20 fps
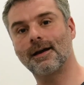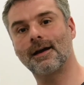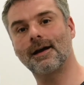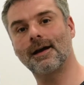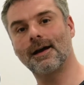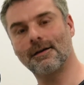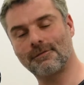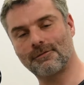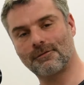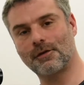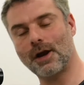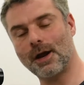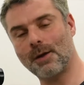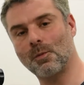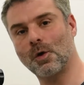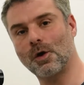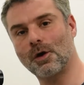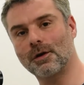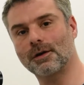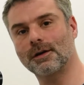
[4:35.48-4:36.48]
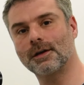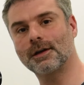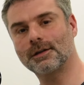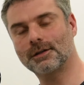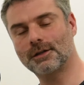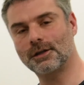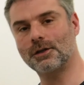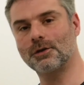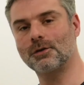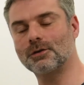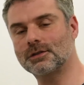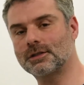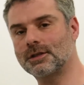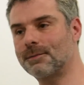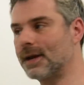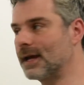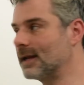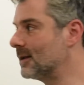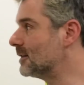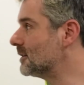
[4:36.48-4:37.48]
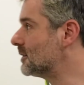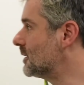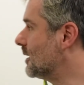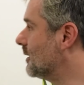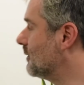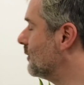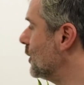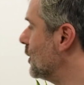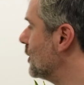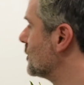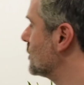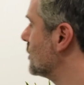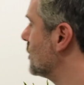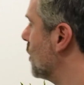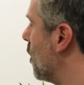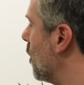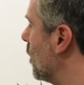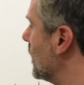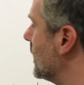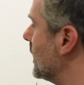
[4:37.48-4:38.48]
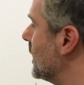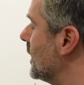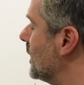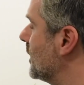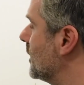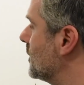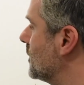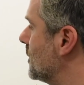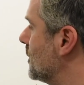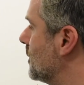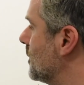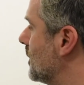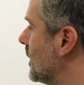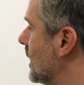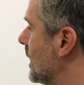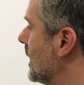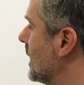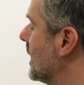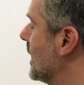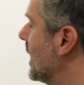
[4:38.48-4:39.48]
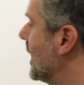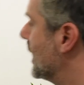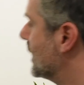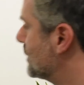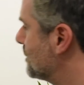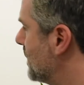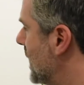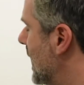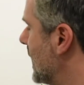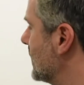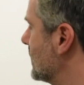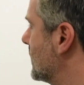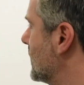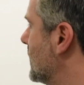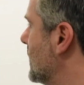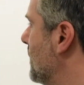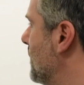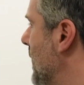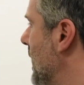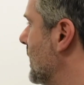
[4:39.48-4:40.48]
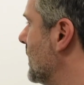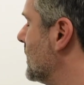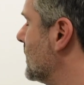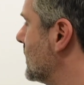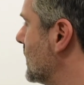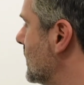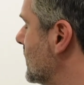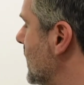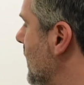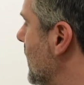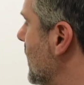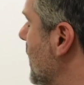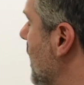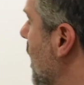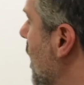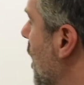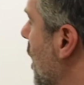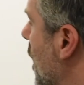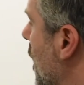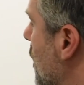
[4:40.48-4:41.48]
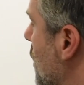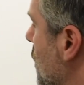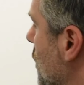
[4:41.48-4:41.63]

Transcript: a framework to use dependency inversion. All you need to do is pass your dependencies in and